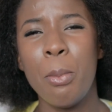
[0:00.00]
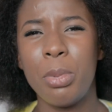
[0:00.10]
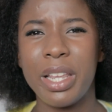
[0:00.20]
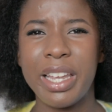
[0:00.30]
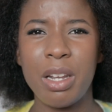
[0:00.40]

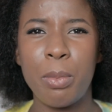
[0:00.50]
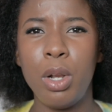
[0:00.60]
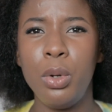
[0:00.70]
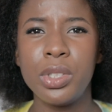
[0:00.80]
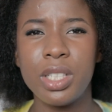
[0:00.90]
but like in a
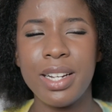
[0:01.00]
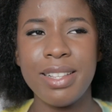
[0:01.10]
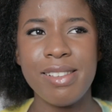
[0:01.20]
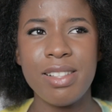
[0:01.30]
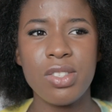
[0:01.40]
polluted kind
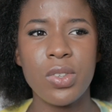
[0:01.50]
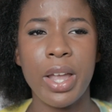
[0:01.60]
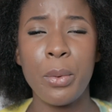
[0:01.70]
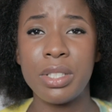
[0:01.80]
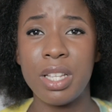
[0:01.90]
of sense, so
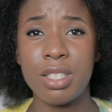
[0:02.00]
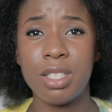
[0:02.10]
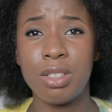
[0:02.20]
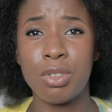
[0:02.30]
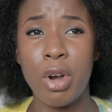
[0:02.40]
I always tend
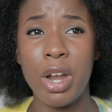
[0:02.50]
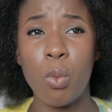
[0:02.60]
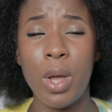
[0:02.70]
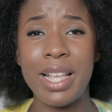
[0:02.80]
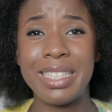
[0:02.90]
to try
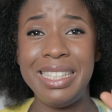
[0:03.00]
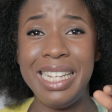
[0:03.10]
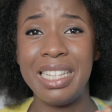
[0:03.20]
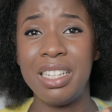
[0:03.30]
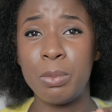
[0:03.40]
and wear as
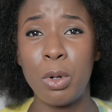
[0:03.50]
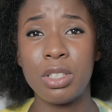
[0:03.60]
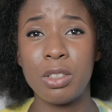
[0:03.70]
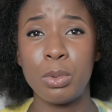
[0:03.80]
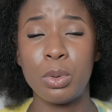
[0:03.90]
little as
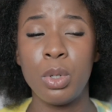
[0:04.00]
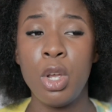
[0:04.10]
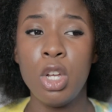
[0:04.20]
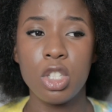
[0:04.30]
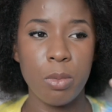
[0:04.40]
possible
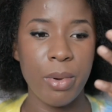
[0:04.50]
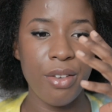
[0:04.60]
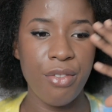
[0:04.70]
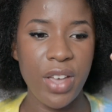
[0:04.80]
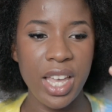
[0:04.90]
so my
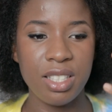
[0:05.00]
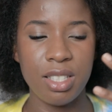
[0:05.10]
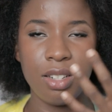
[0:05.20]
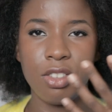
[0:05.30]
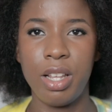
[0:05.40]
face
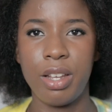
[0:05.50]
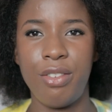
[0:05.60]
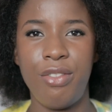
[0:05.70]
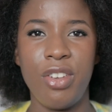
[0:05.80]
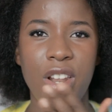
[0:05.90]
doesn't have to like
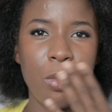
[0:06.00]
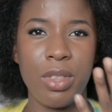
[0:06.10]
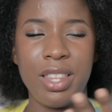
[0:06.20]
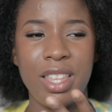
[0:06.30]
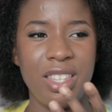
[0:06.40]
fill up
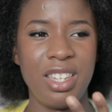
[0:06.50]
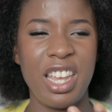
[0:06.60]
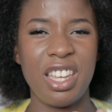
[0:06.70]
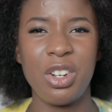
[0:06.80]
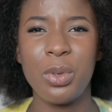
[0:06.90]
with it at the end of the
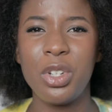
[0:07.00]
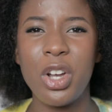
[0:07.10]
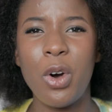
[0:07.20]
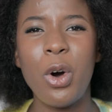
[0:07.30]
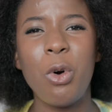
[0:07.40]
day. You know when you
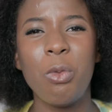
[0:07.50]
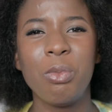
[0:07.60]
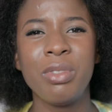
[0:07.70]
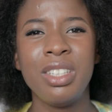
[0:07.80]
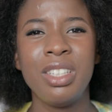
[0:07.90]
go home